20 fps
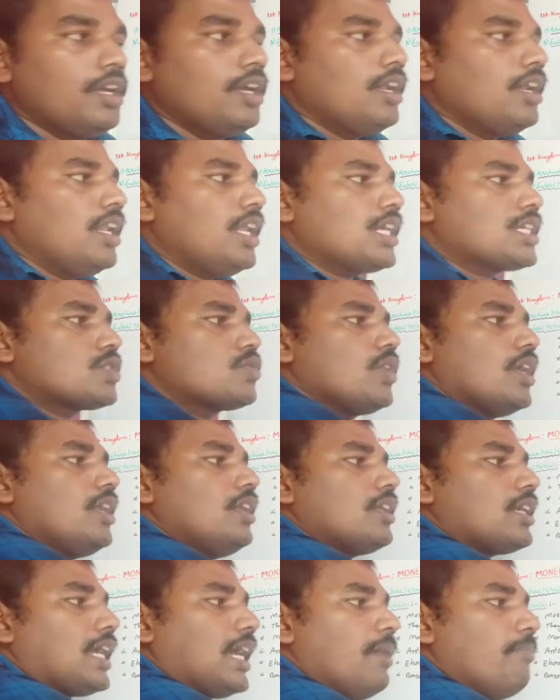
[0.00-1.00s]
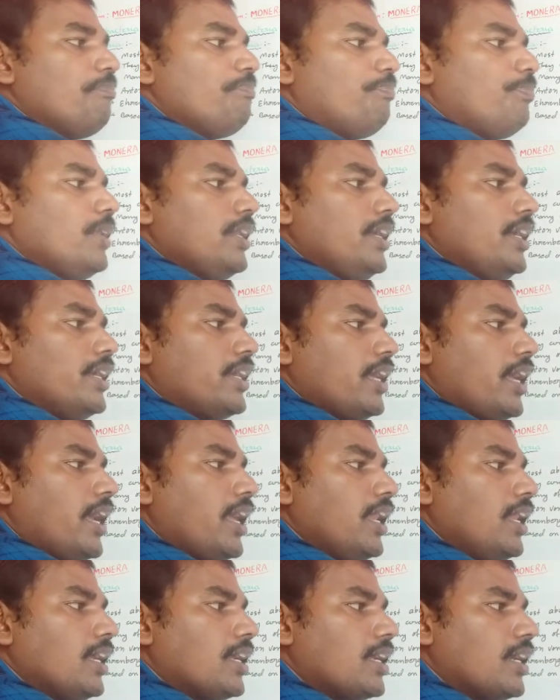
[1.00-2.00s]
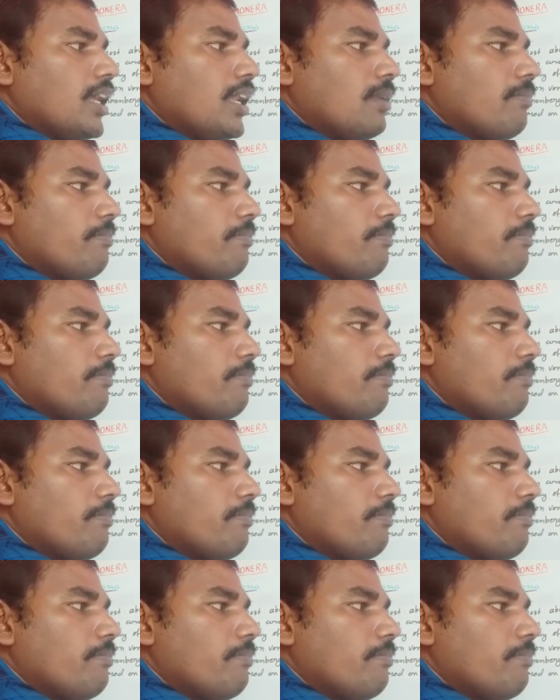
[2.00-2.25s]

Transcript: Next one, complete helical